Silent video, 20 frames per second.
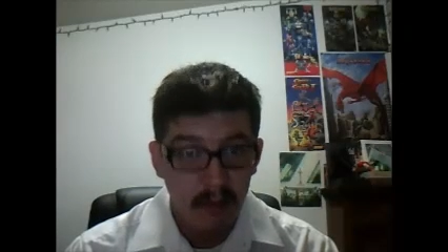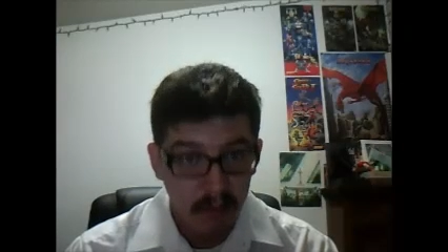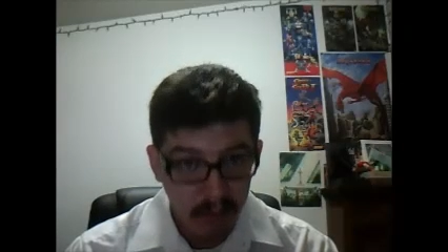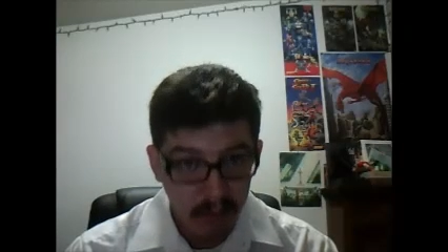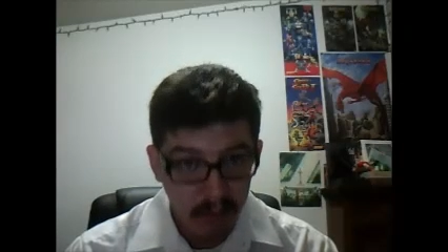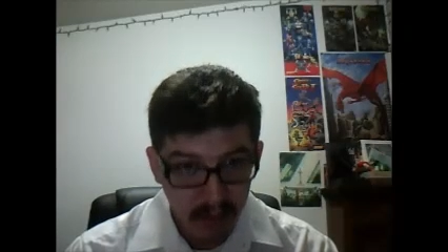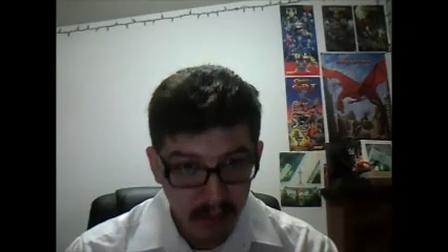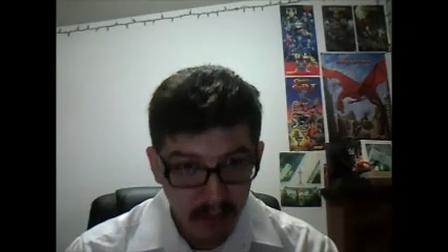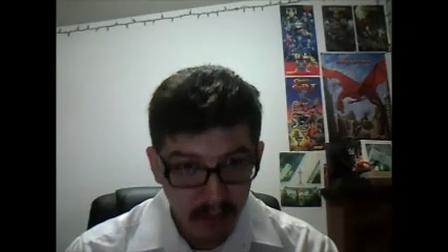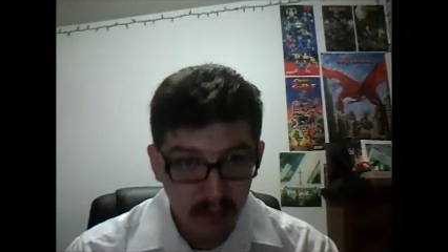
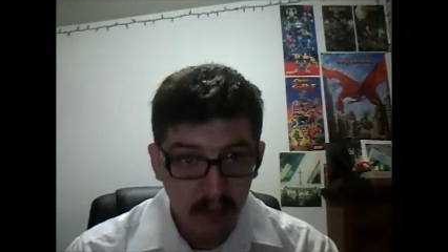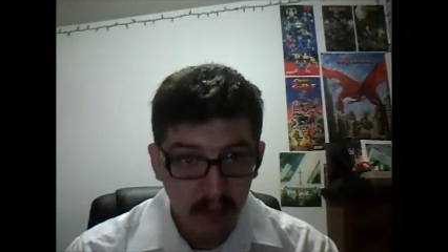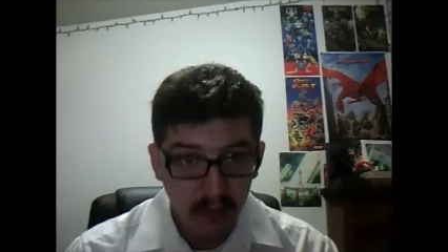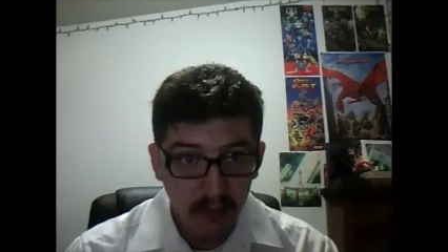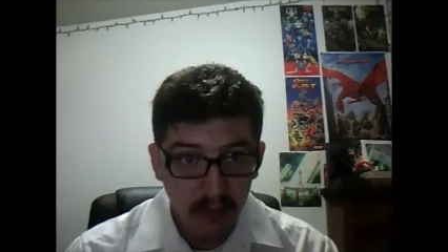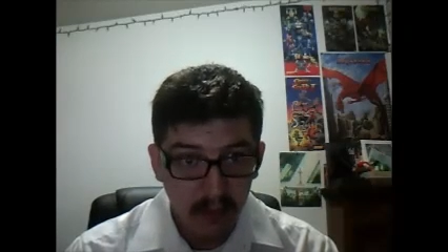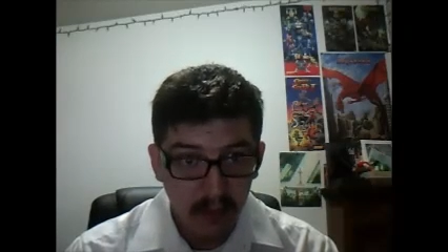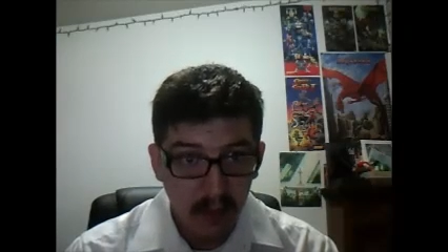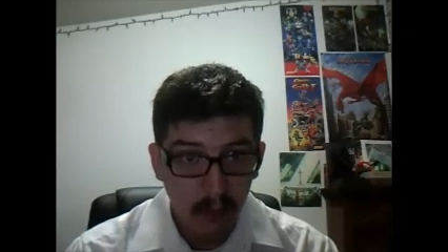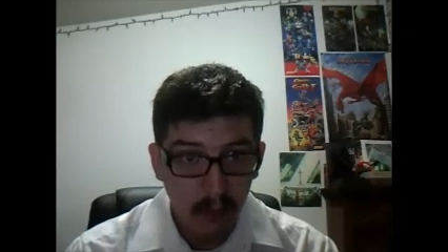
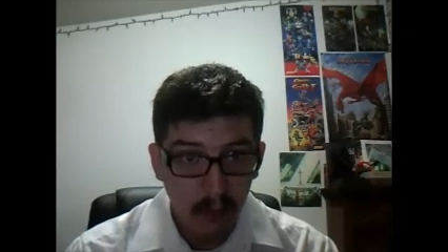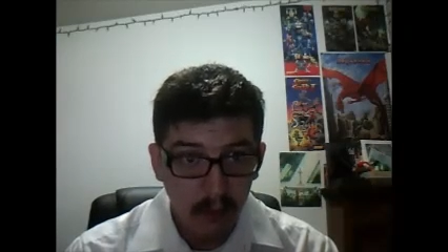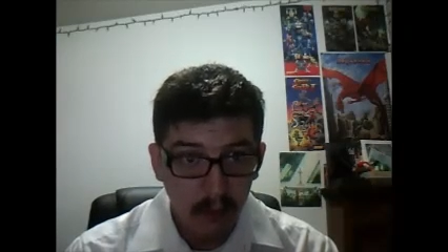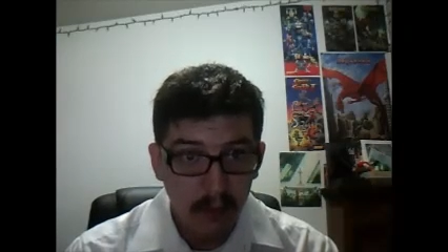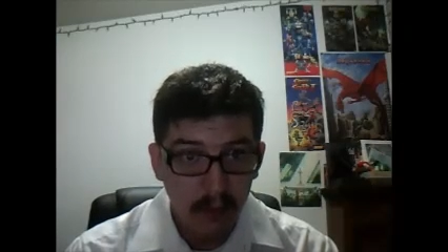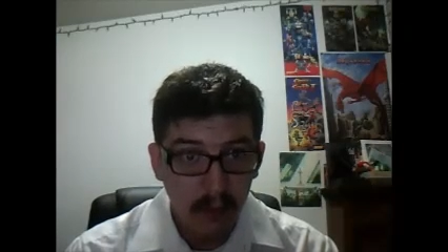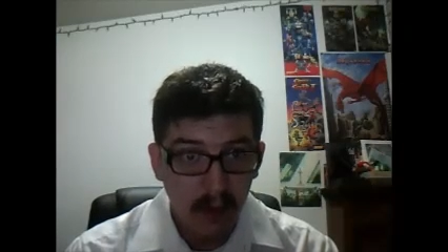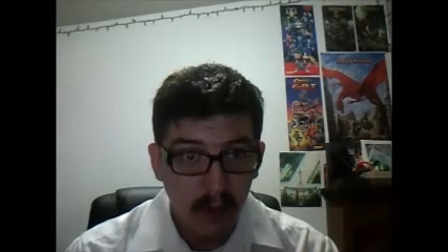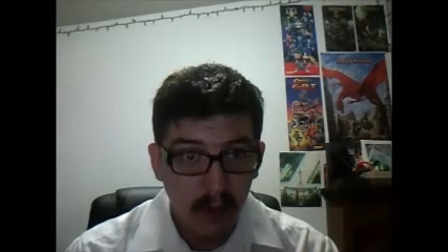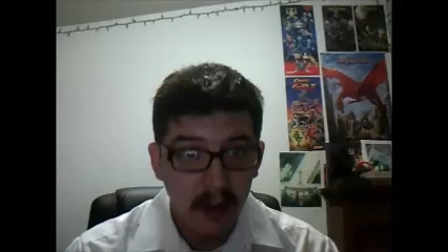business that will
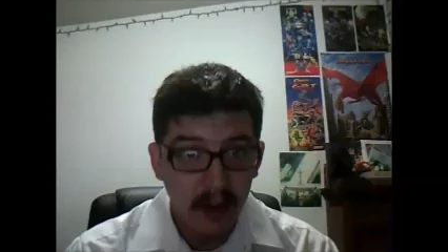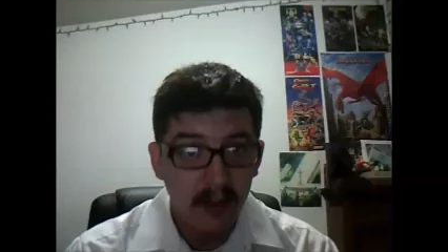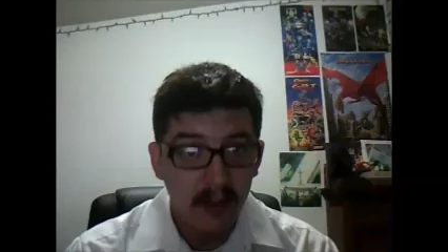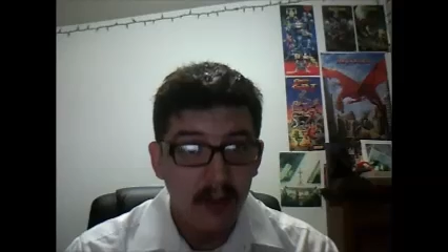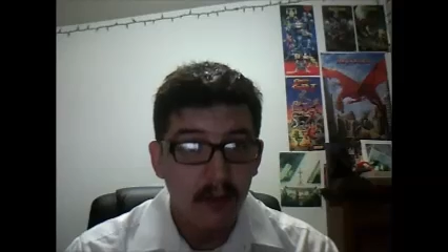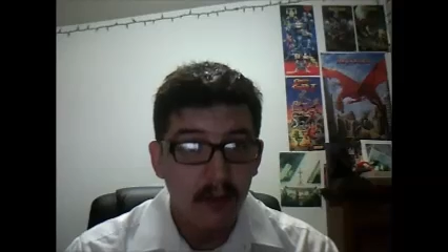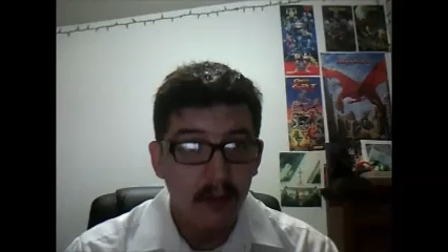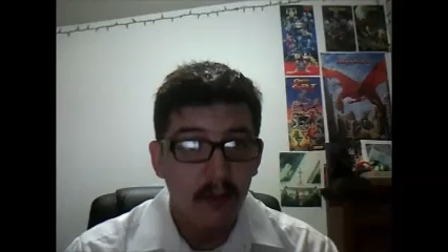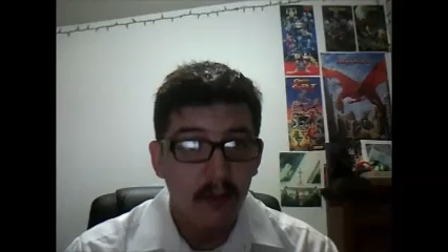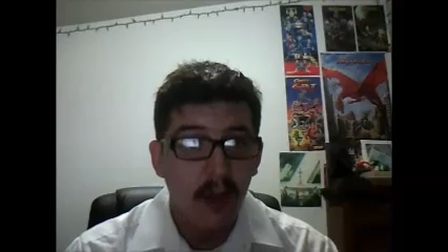be running
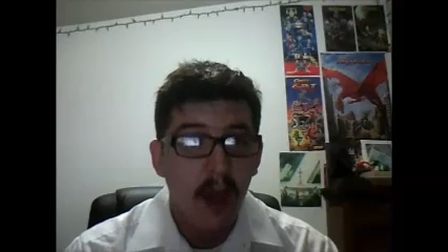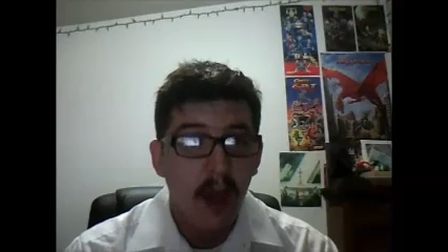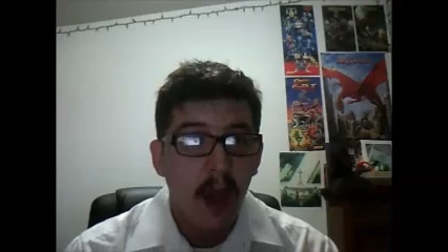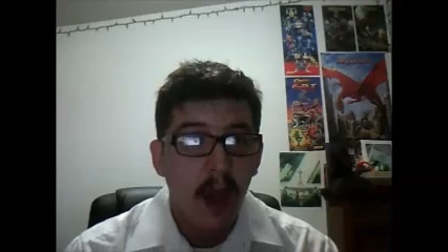this.